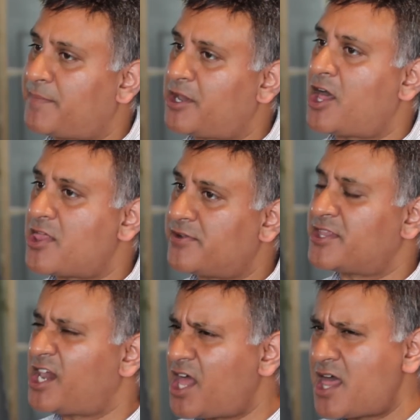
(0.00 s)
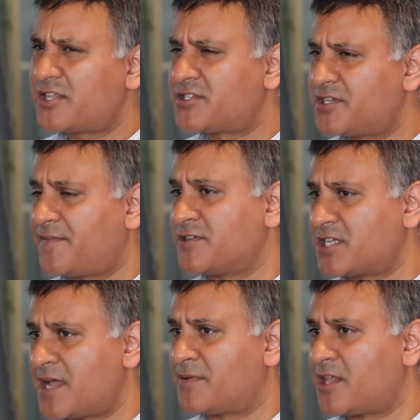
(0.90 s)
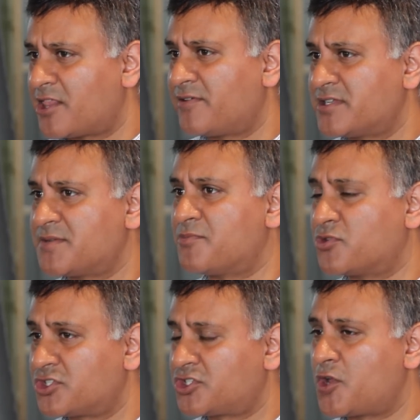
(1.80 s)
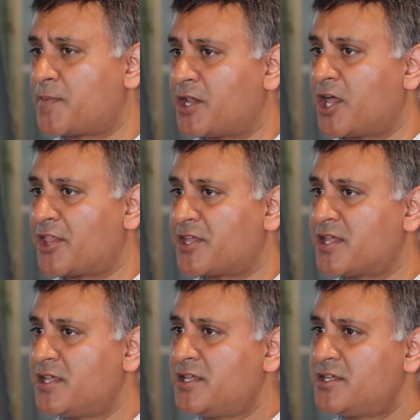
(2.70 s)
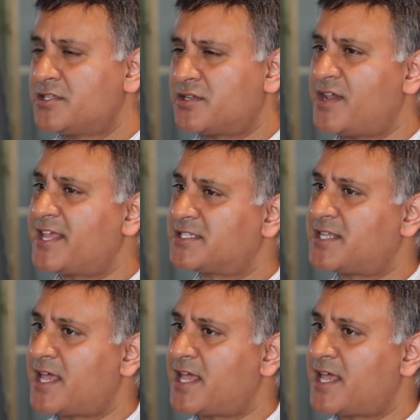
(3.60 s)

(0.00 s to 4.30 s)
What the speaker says: up a lather. And the lather's a different type of lather. It's a more soapy lather, so less